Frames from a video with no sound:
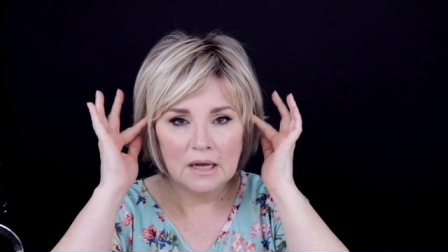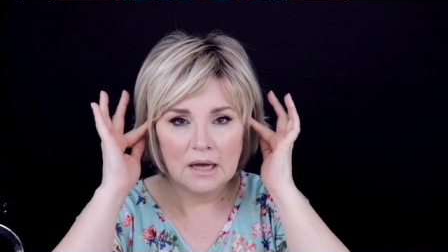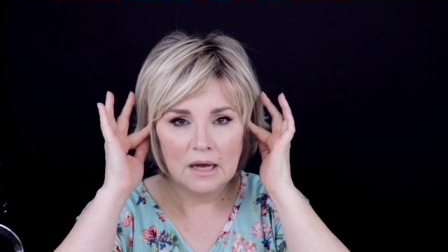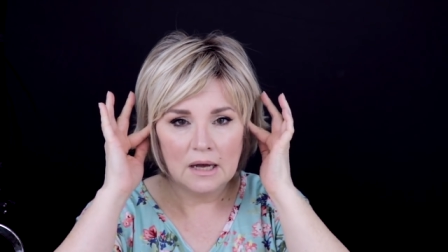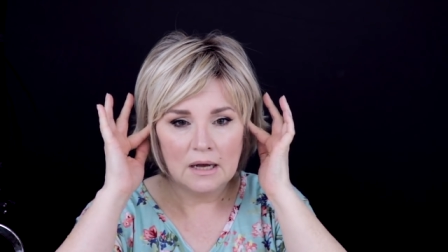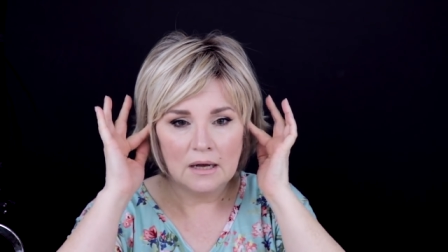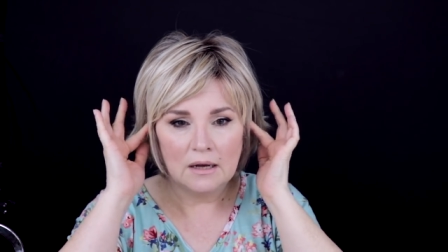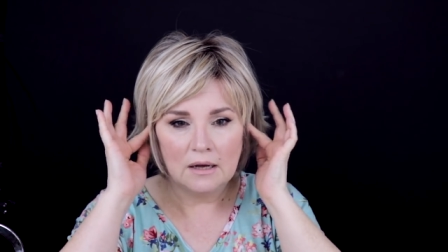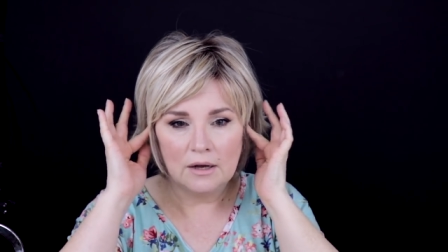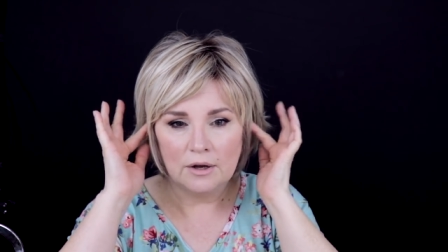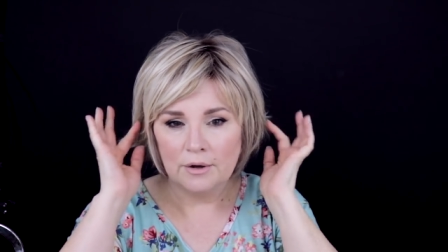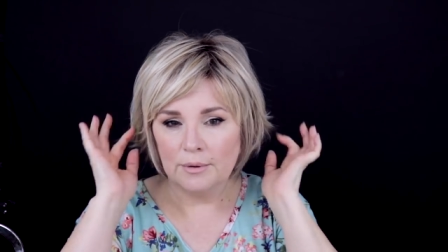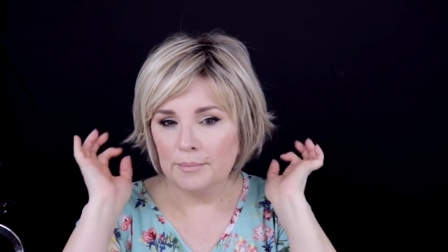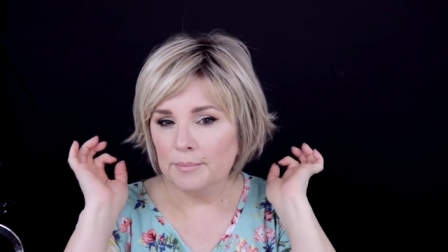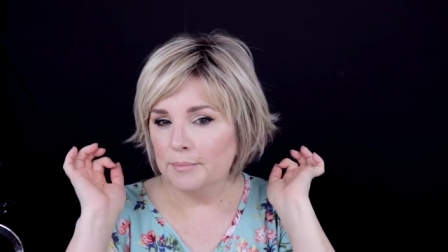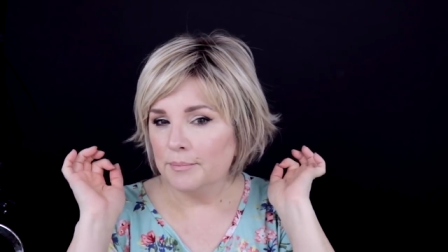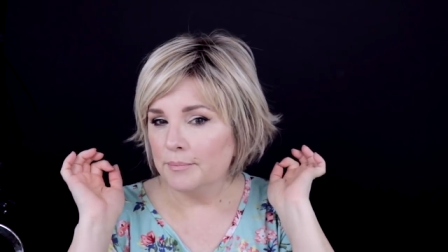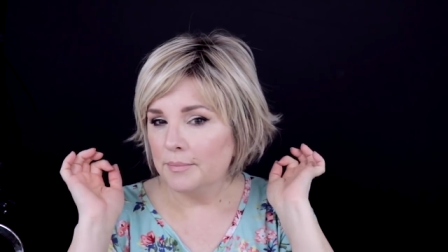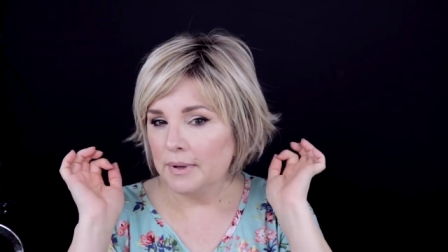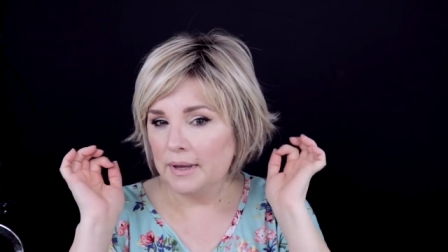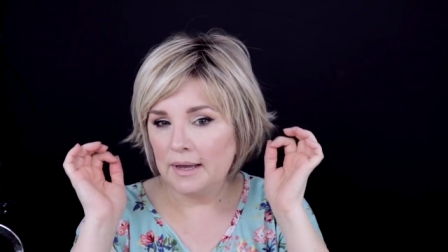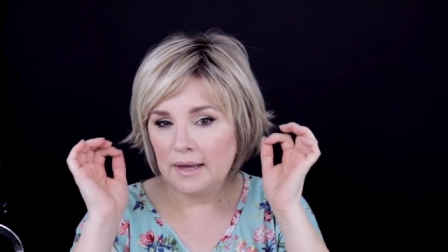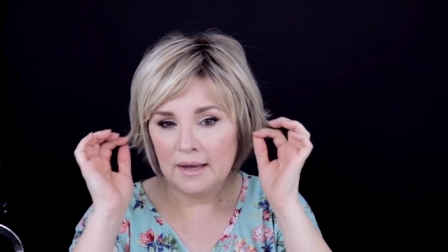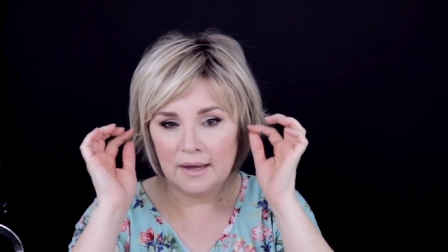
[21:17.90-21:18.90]

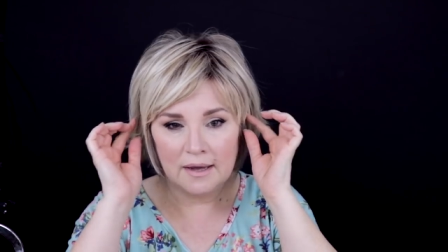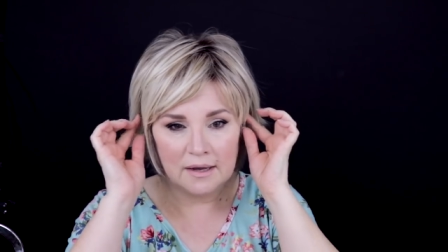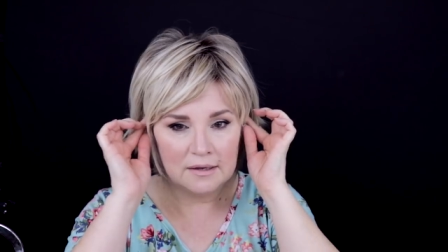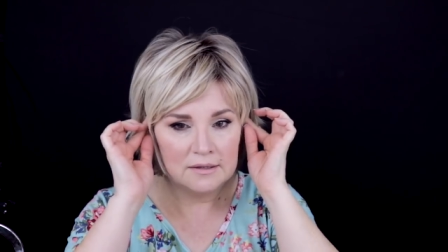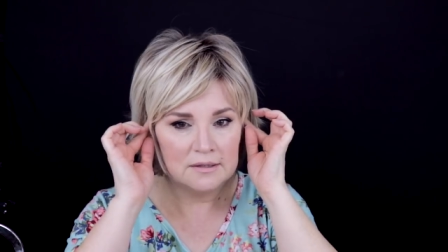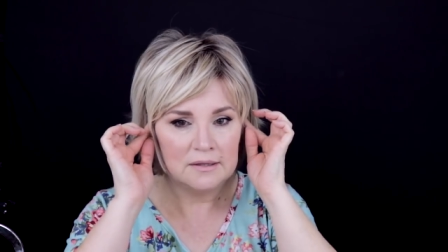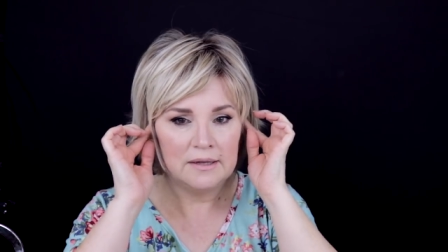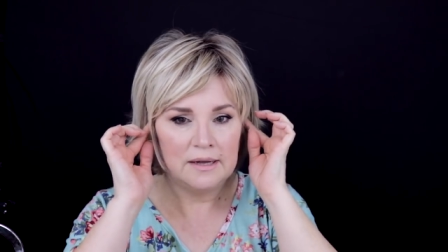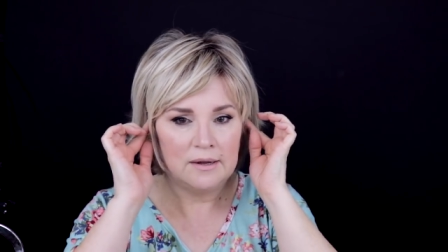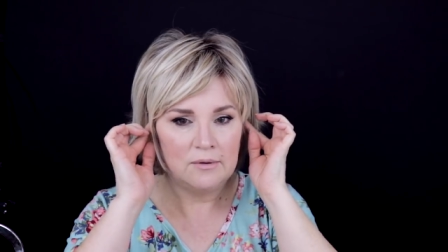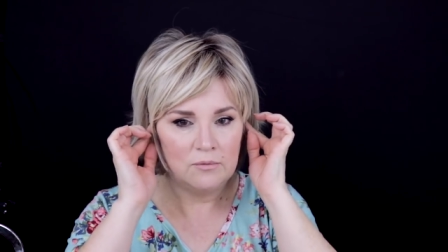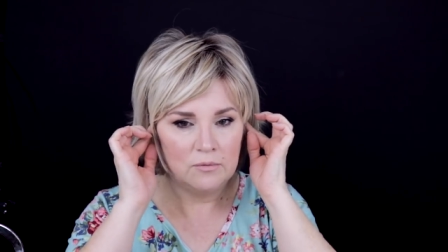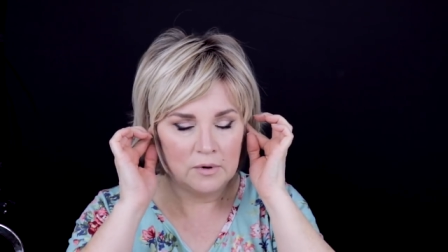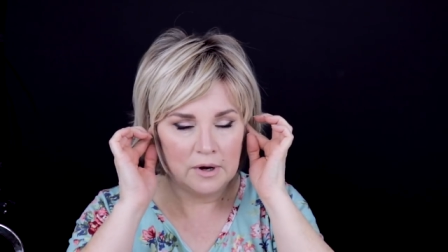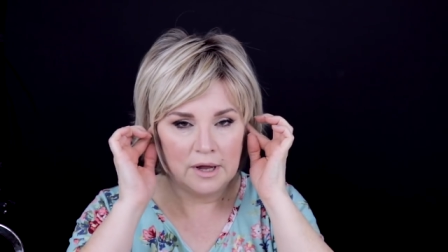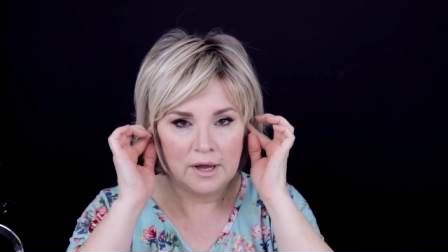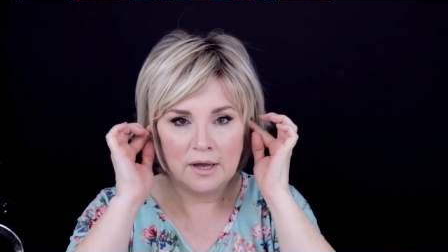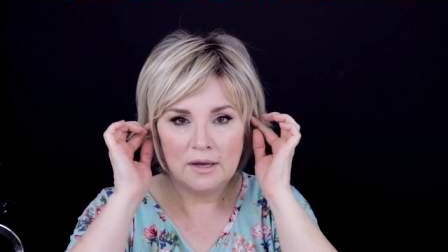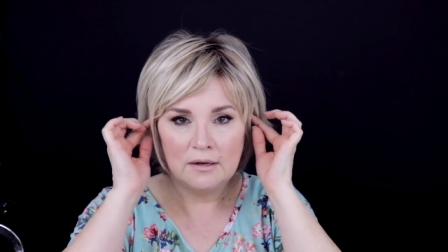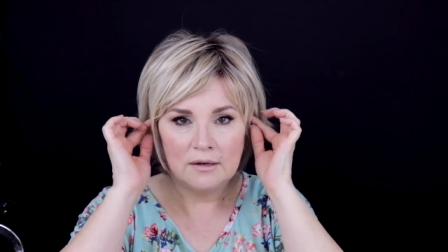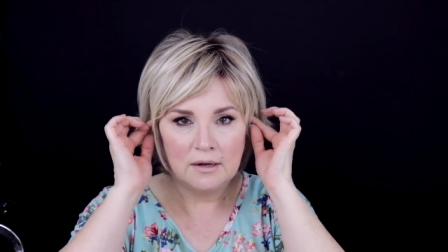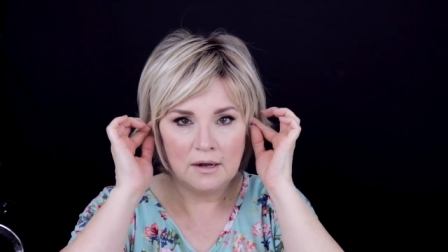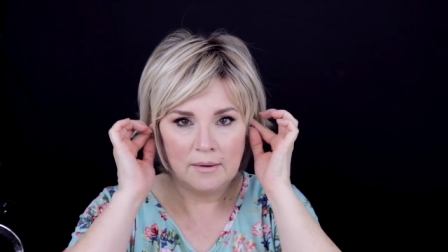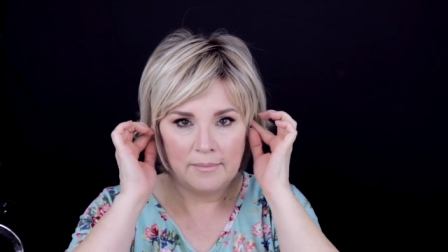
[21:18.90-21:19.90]
Um, and they
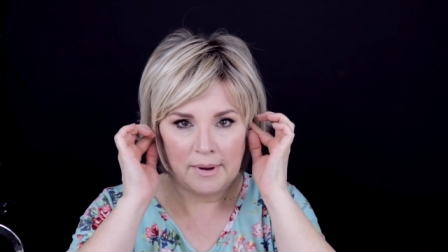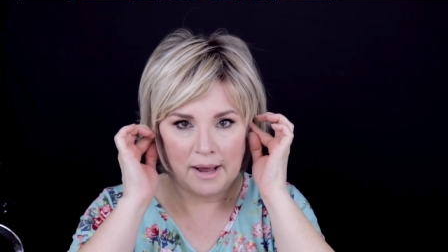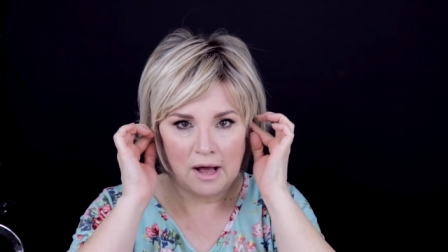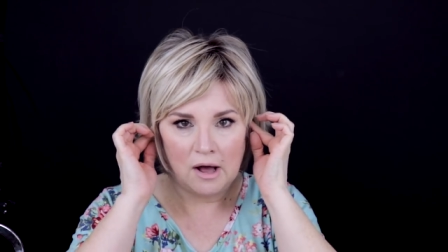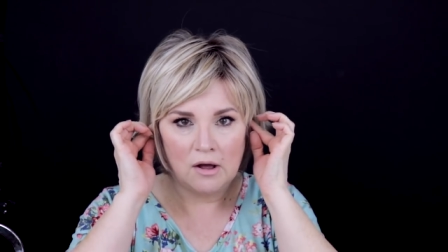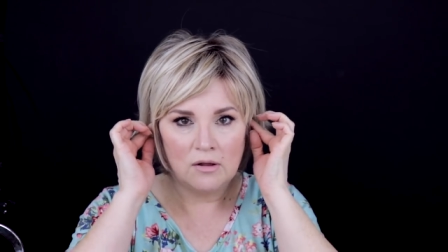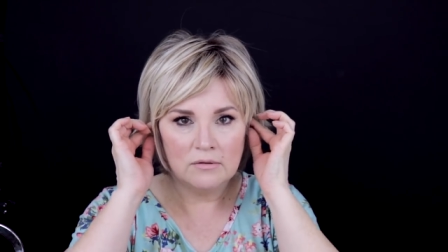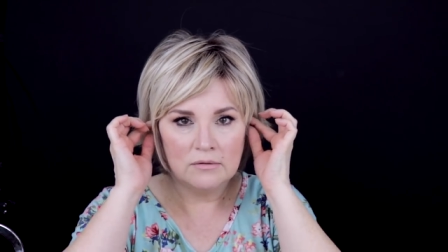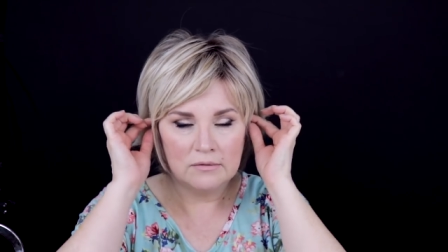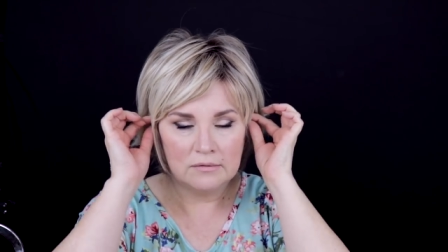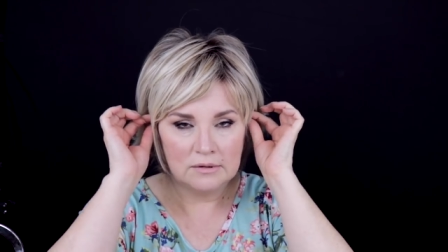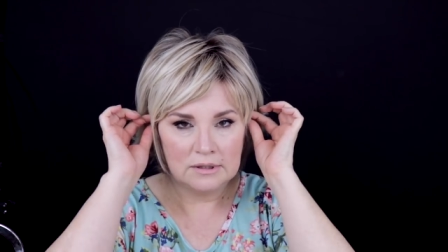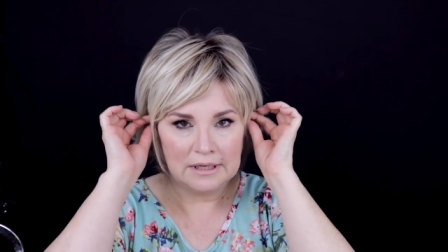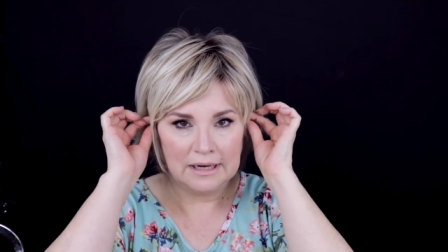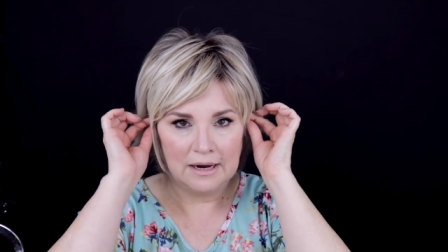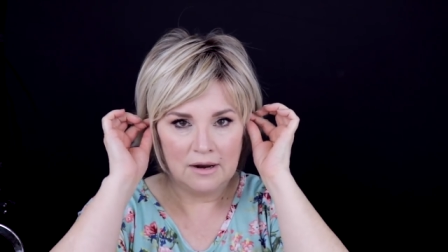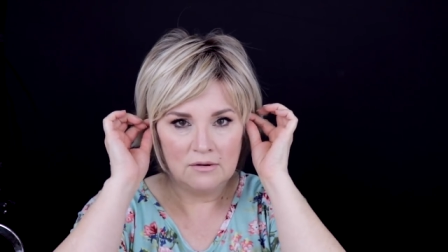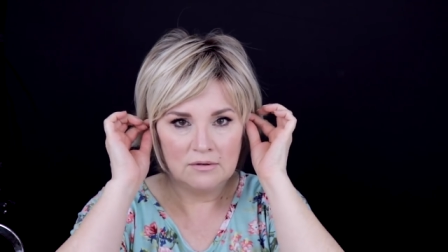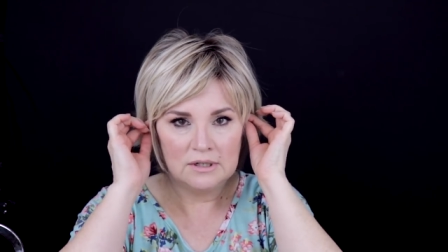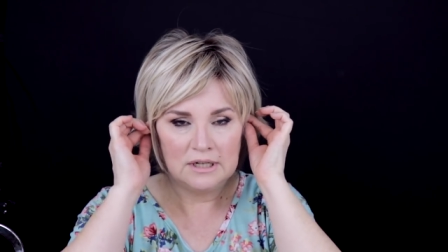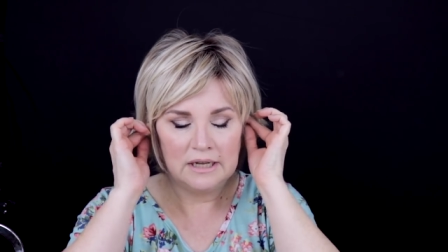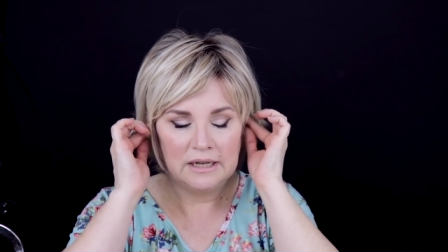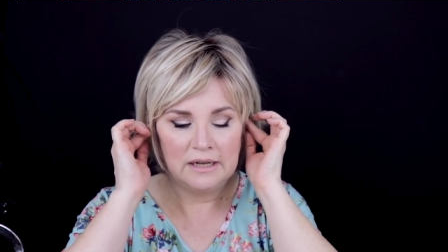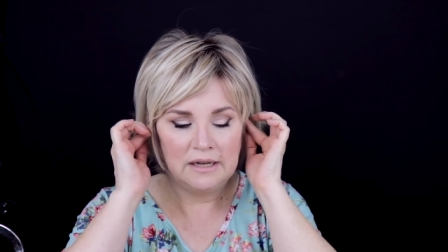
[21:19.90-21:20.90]
run about
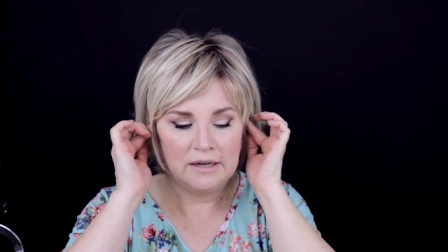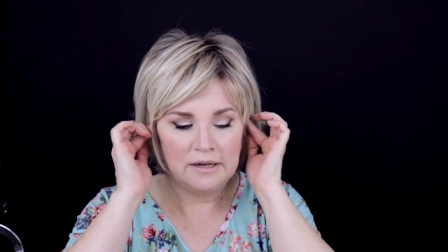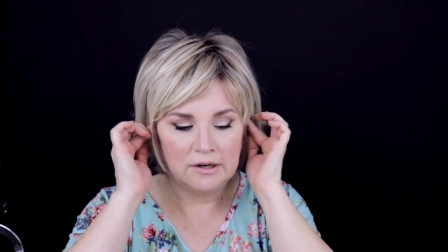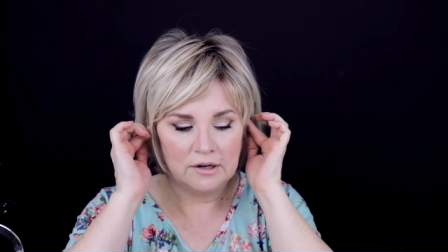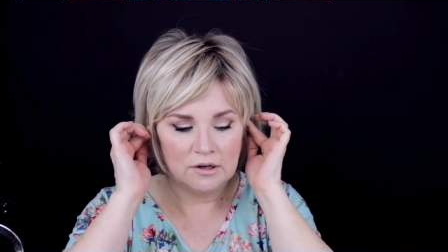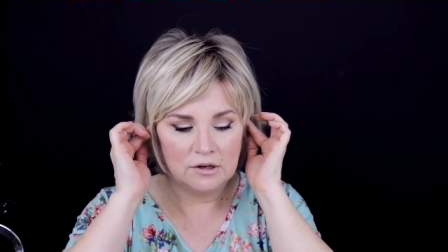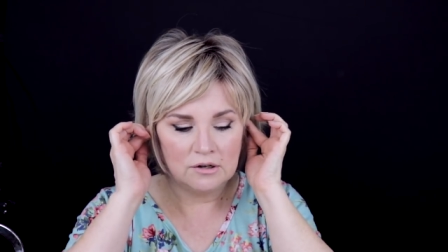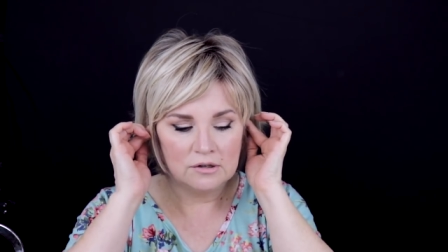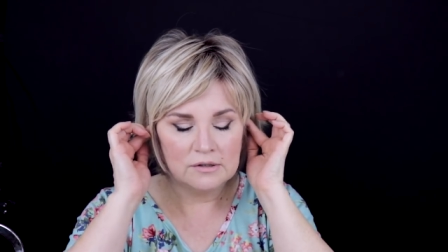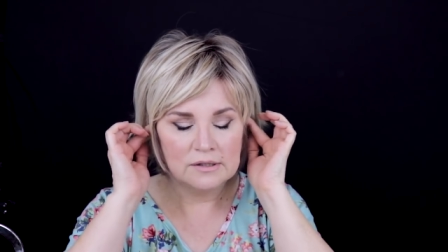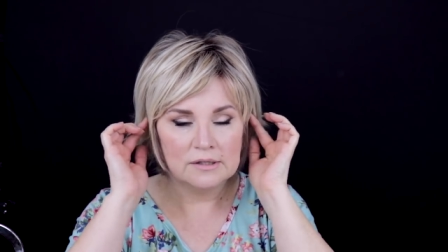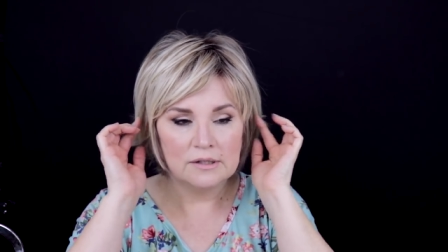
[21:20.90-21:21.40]
down to here.